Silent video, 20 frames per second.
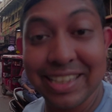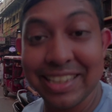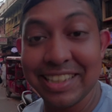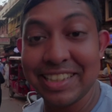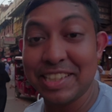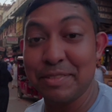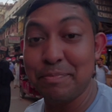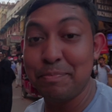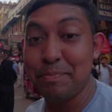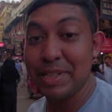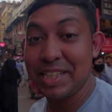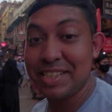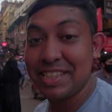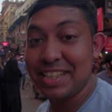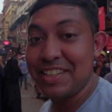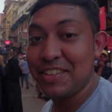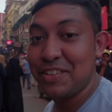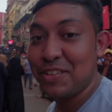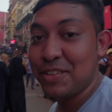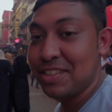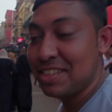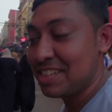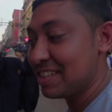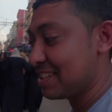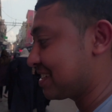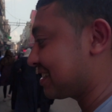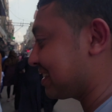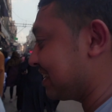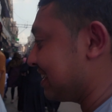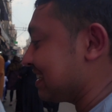this busy old
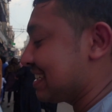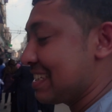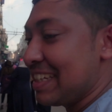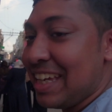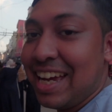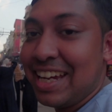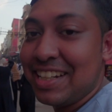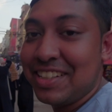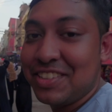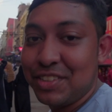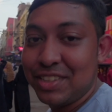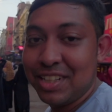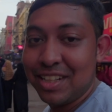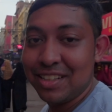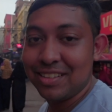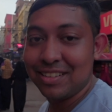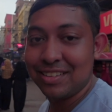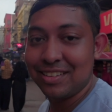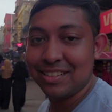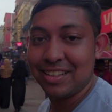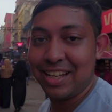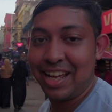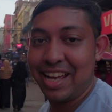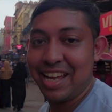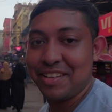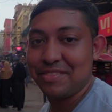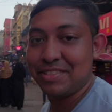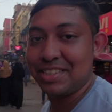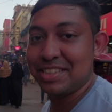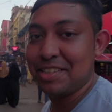street. We
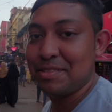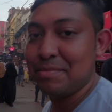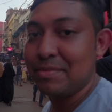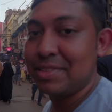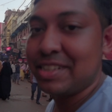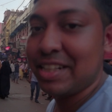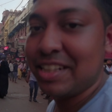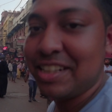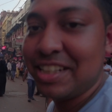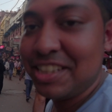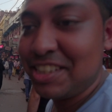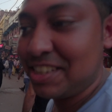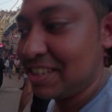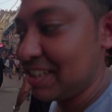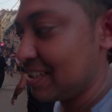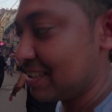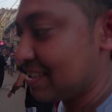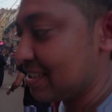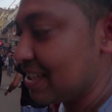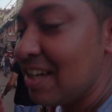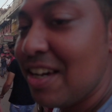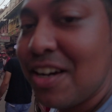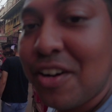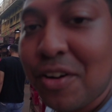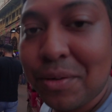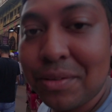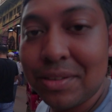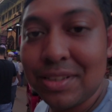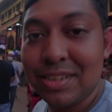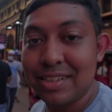are going to have some
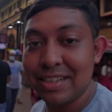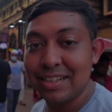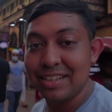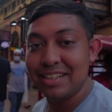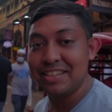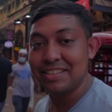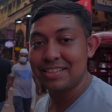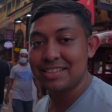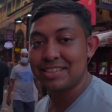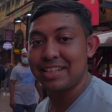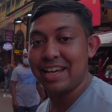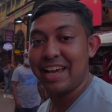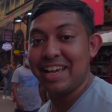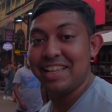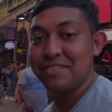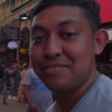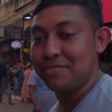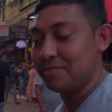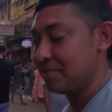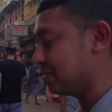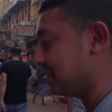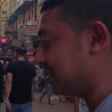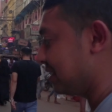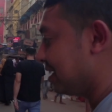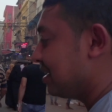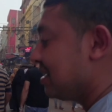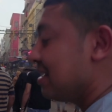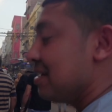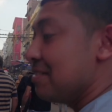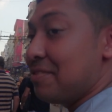delicious Old Delhi style
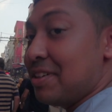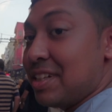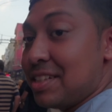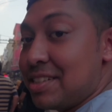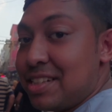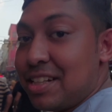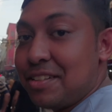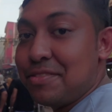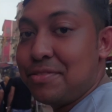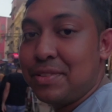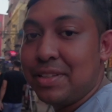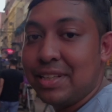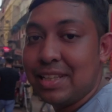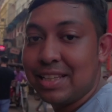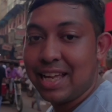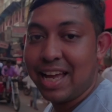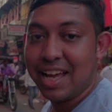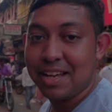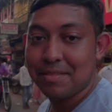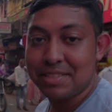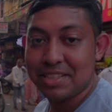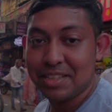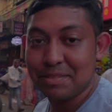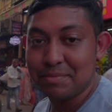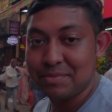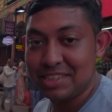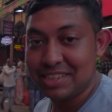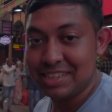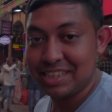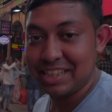food. First up we'll have some
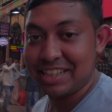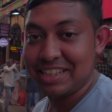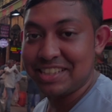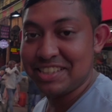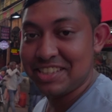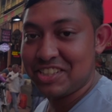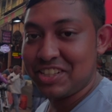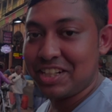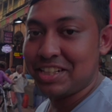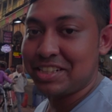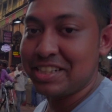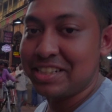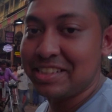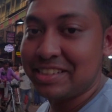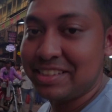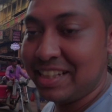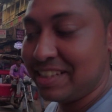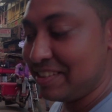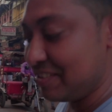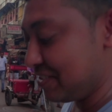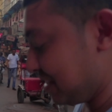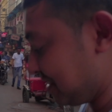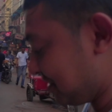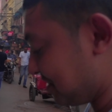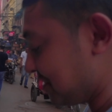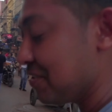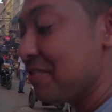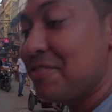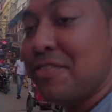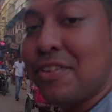chicken starter, then we'll
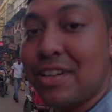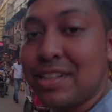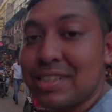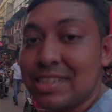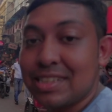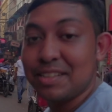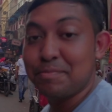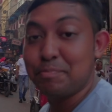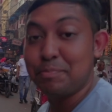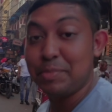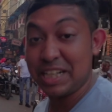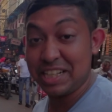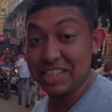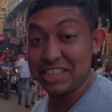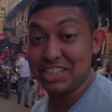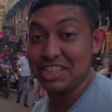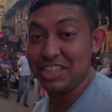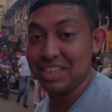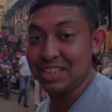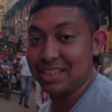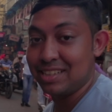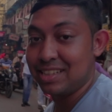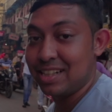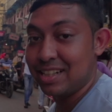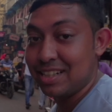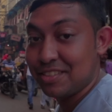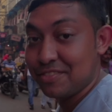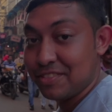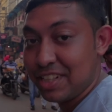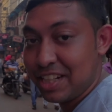go for the butter chicken. It
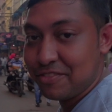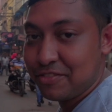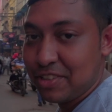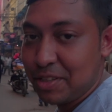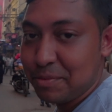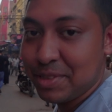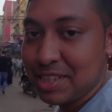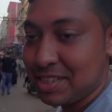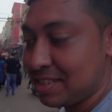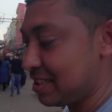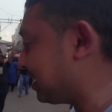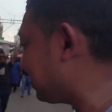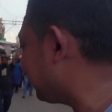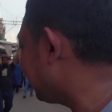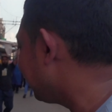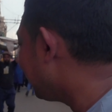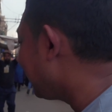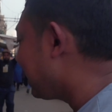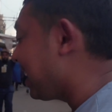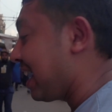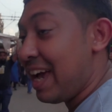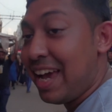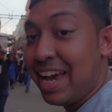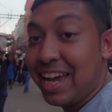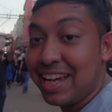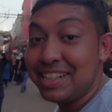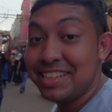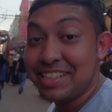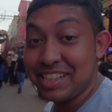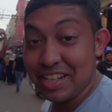is very famous in here,
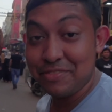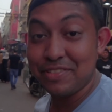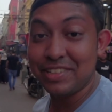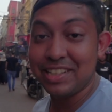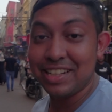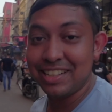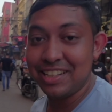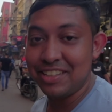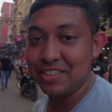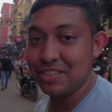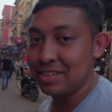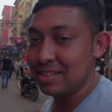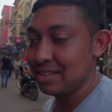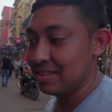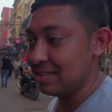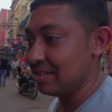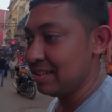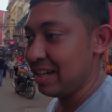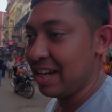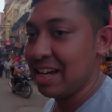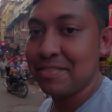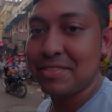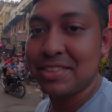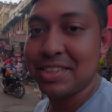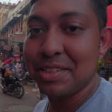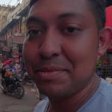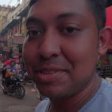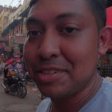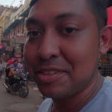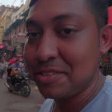and definitely we're going to have
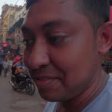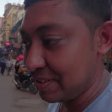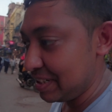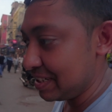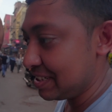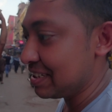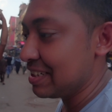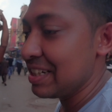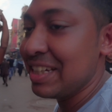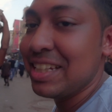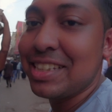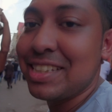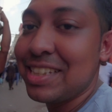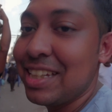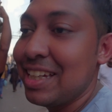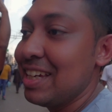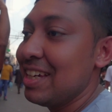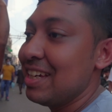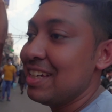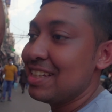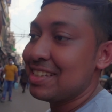some sweet dish,